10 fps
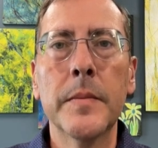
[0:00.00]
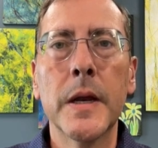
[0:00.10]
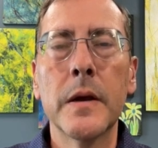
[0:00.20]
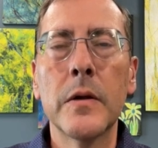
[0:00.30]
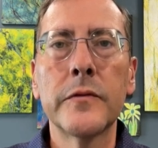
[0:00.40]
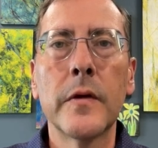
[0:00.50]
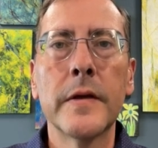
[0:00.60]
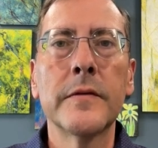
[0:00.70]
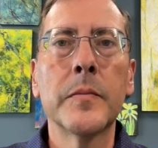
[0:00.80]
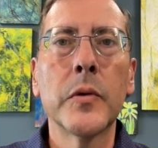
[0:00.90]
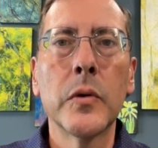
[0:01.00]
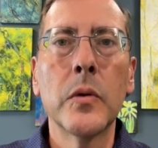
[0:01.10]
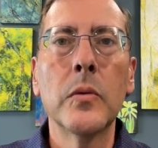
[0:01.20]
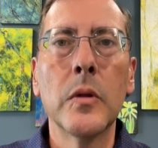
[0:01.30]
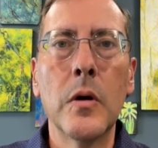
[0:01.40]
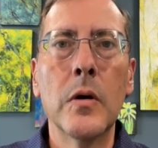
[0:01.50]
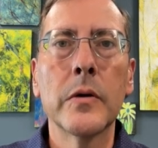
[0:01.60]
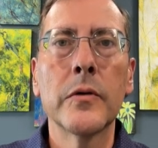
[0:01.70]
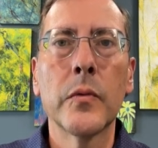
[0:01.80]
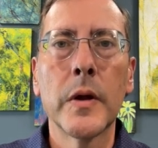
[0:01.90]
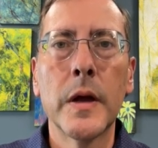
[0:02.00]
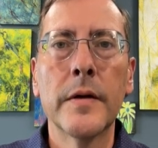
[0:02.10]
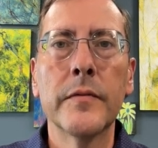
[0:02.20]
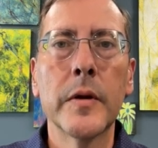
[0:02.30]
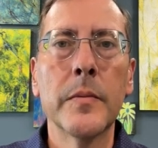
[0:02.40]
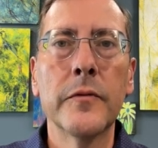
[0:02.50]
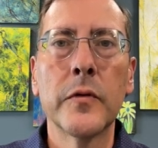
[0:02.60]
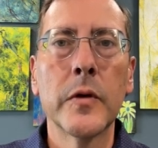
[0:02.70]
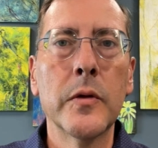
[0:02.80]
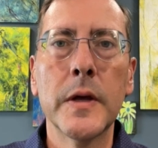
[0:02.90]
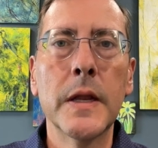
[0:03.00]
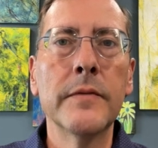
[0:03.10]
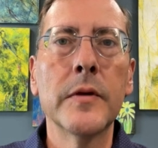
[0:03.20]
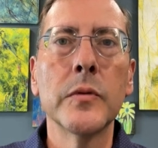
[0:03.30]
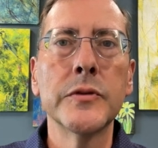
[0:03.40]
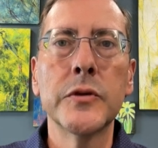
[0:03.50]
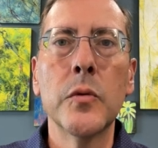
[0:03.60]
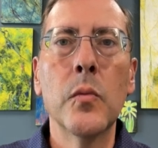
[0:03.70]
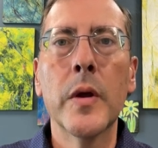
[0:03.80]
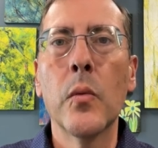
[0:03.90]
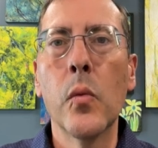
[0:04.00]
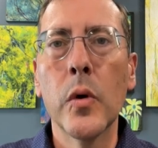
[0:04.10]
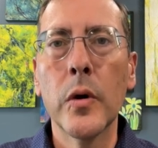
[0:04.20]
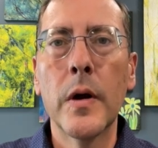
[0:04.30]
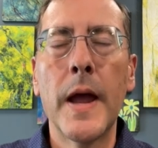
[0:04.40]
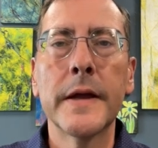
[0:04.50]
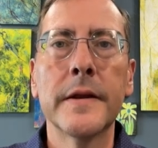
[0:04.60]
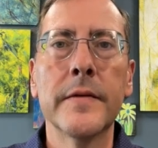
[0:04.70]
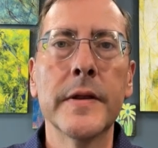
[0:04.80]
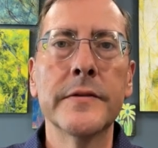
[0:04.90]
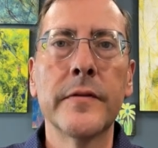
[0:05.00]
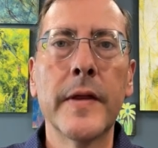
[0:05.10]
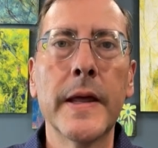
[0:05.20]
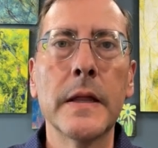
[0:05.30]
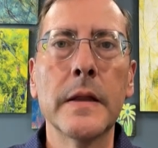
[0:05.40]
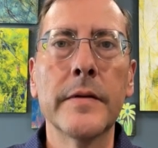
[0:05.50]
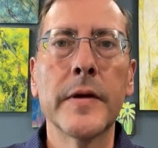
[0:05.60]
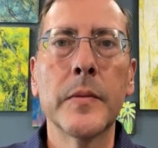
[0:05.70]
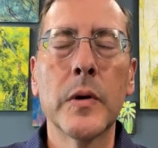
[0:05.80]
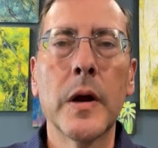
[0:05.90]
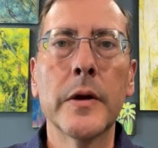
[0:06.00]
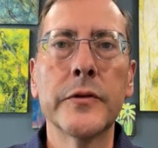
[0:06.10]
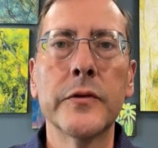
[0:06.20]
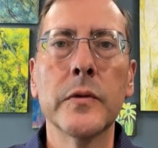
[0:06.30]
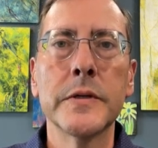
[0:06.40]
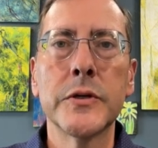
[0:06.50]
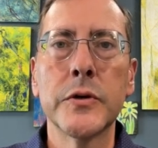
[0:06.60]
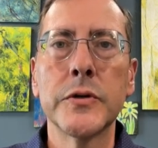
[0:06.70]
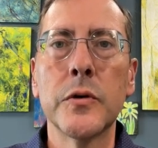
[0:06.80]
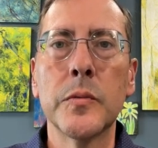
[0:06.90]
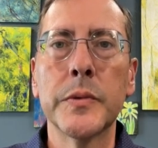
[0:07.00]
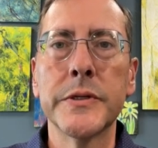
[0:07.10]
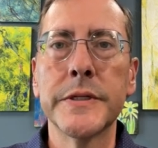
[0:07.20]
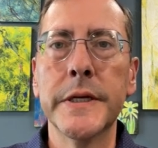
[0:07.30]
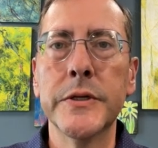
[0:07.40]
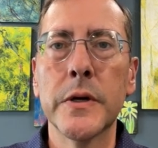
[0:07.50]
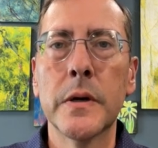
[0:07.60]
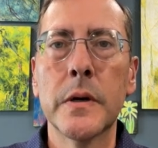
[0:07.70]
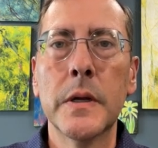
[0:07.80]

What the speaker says: And it also has a prolonged recovery before you can even resume what were activities of daily living prior to the surgical procedure.